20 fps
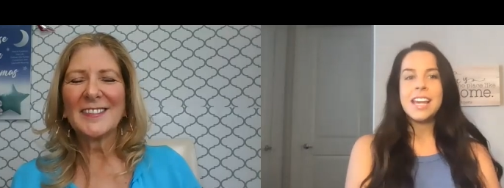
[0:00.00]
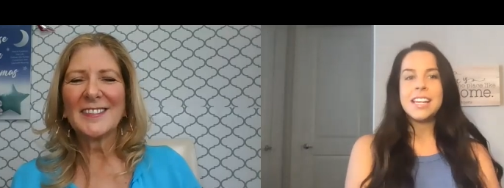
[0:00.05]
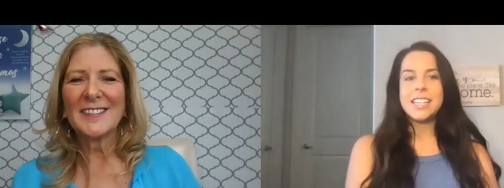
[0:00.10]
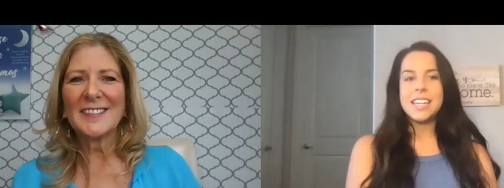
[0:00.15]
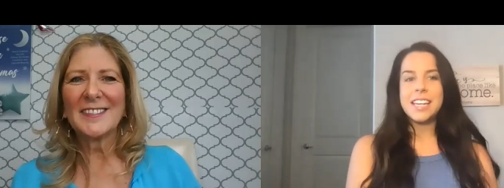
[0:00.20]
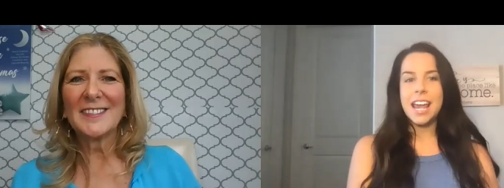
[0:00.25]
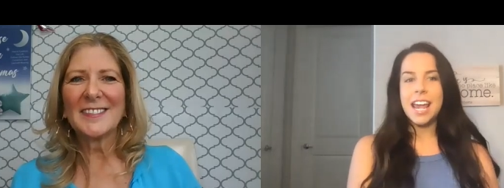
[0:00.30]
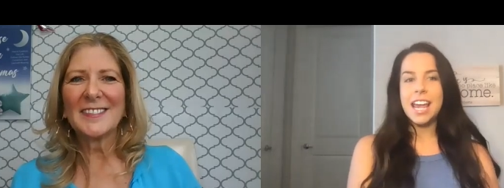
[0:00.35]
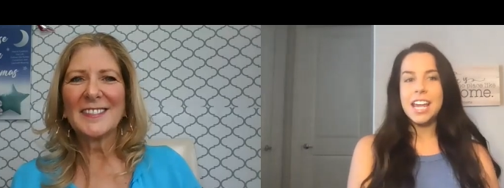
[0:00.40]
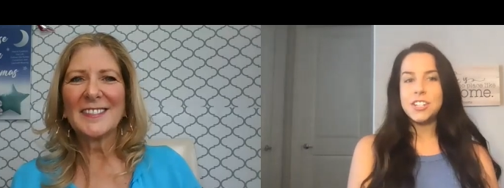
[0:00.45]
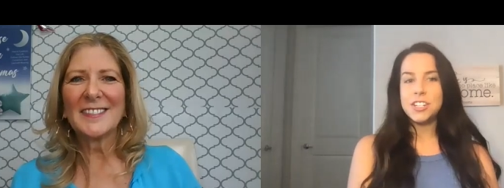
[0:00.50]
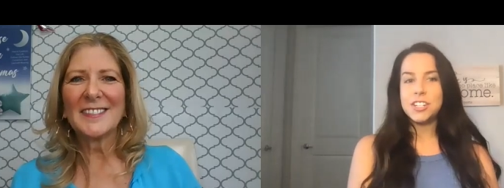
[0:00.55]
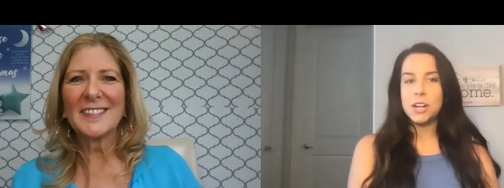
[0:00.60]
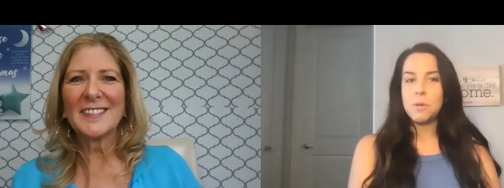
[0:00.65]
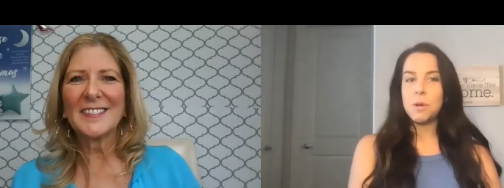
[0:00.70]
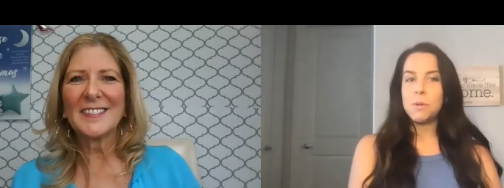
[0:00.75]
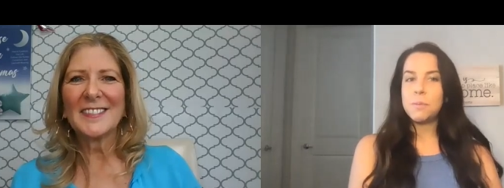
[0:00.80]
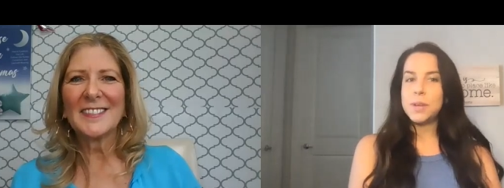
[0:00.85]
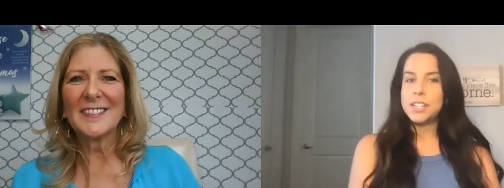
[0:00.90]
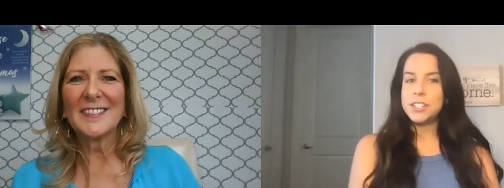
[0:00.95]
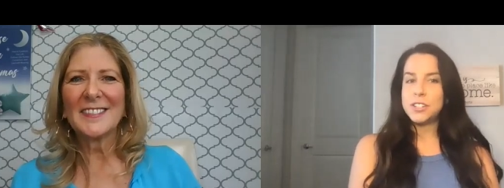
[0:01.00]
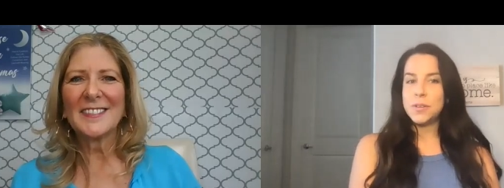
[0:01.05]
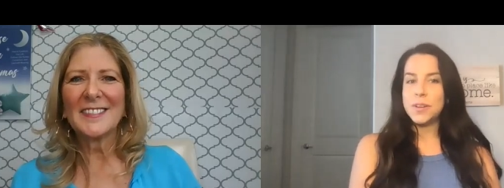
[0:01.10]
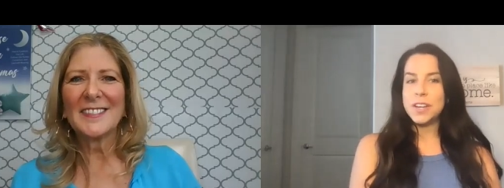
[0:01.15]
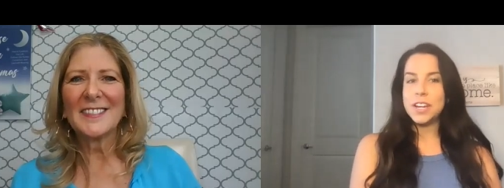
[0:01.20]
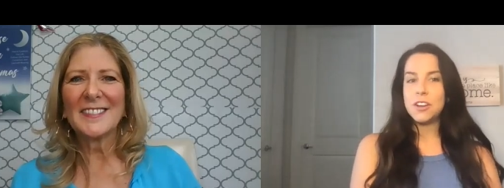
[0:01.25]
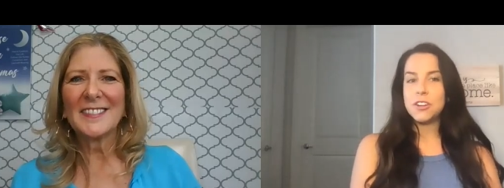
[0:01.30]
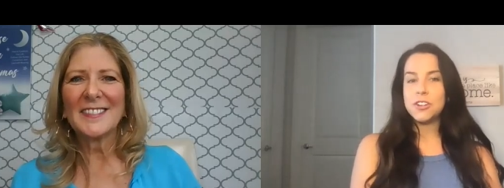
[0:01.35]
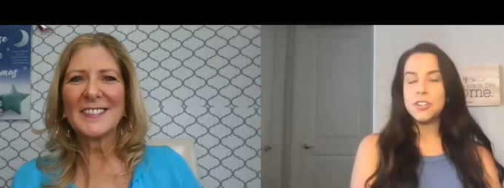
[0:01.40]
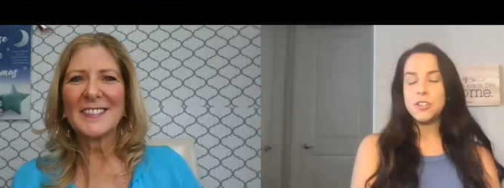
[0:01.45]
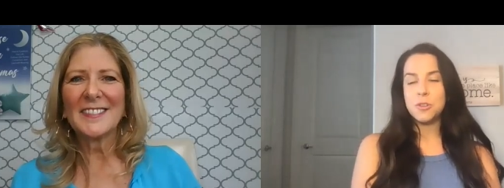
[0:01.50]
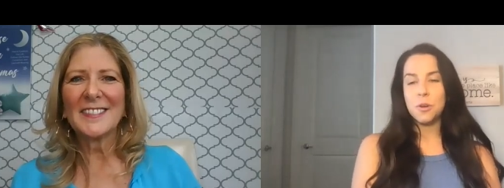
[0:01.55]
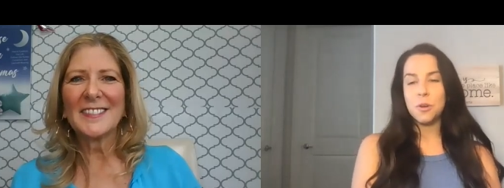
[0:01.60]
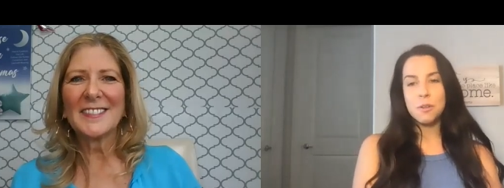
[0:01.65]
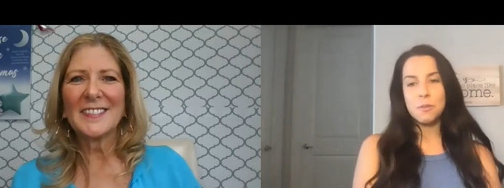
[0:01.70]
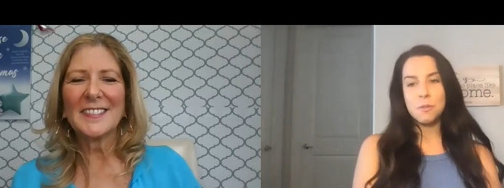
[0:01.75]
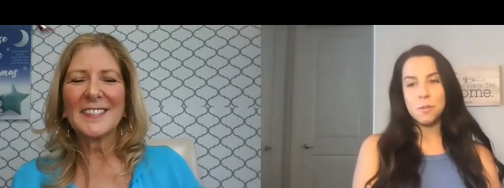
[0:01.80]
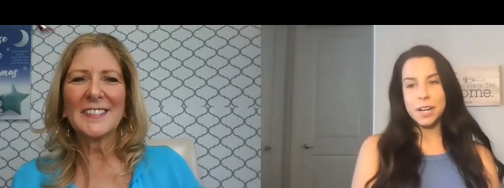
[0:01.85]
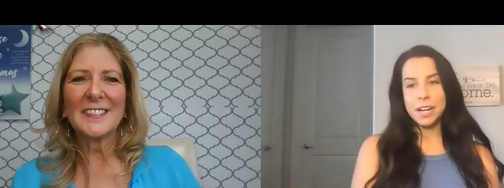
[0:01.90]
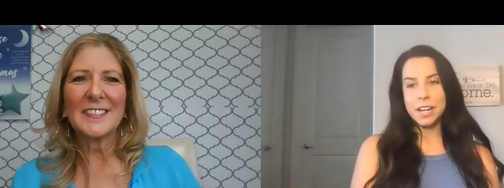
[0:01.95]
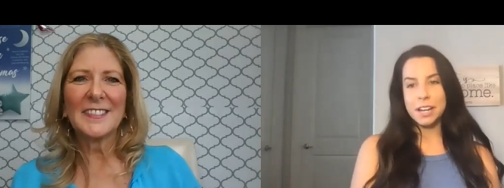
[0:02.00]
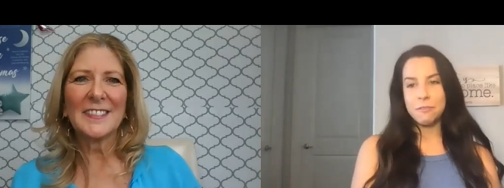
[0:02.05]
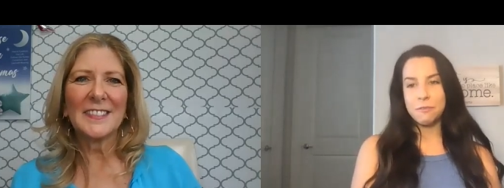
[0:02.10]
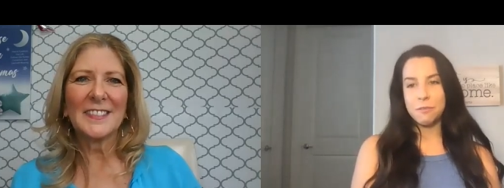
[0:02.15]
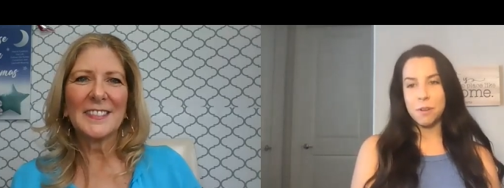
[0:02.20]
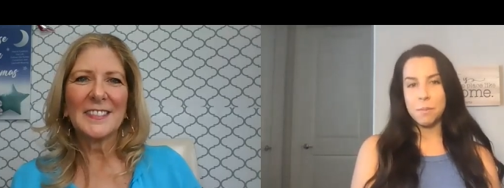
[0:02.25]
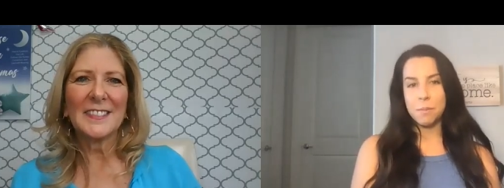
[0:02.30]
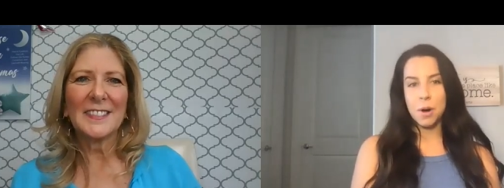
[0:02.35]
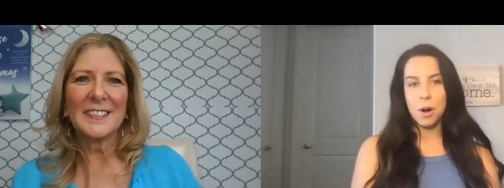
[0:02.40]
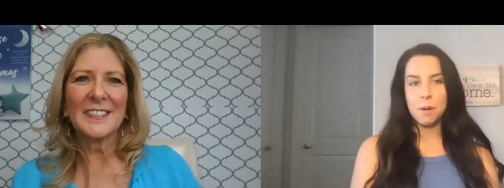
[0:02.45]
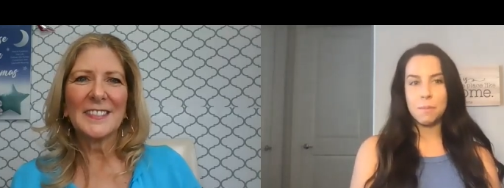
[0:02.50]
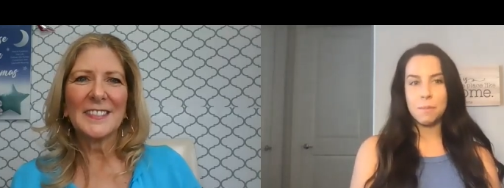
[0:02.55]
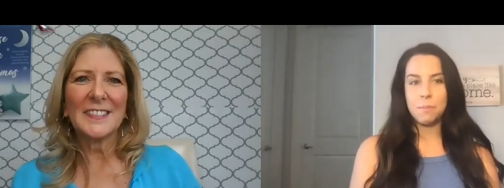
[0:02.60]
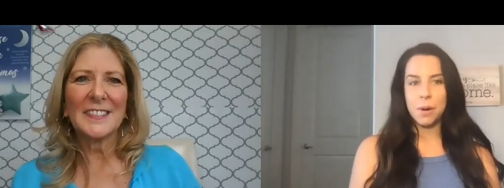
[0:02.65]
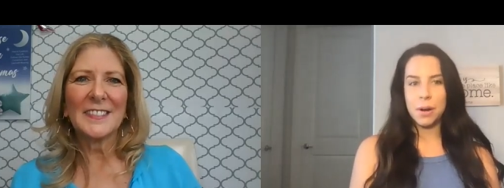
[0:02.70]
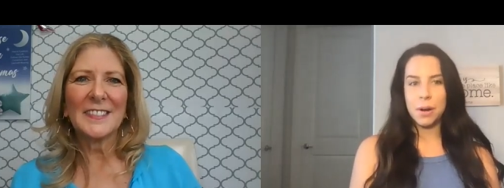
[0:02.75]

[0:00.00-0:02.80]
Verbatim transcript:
Speaker 1: Today, Jen will be doing a short reading from her